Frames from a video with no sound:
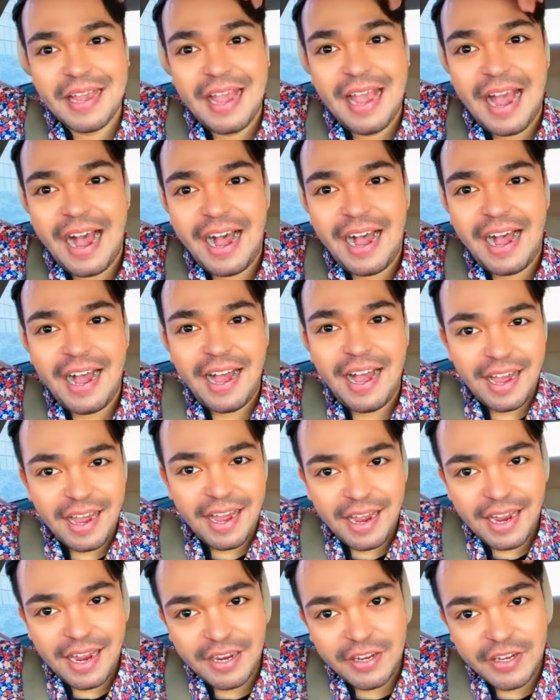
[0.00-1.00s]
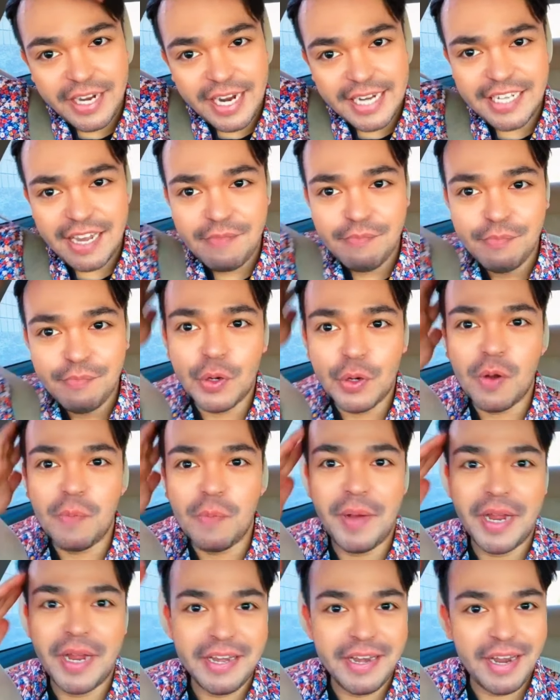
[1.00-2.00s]
Hi, you guys have buko
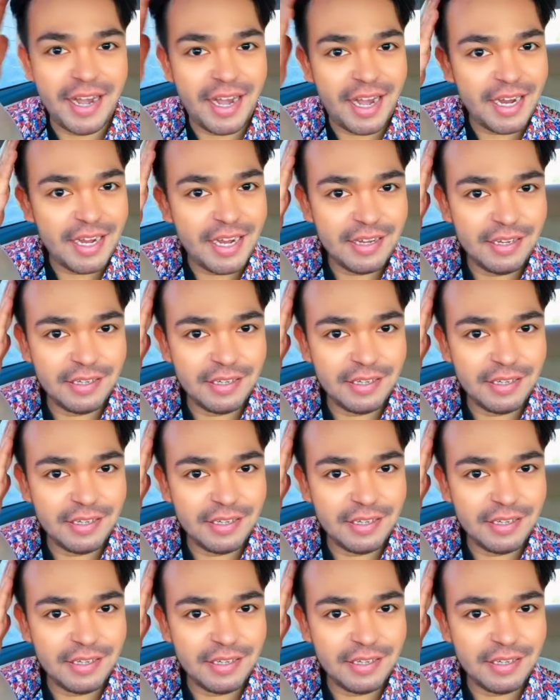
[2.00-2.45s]
pandan?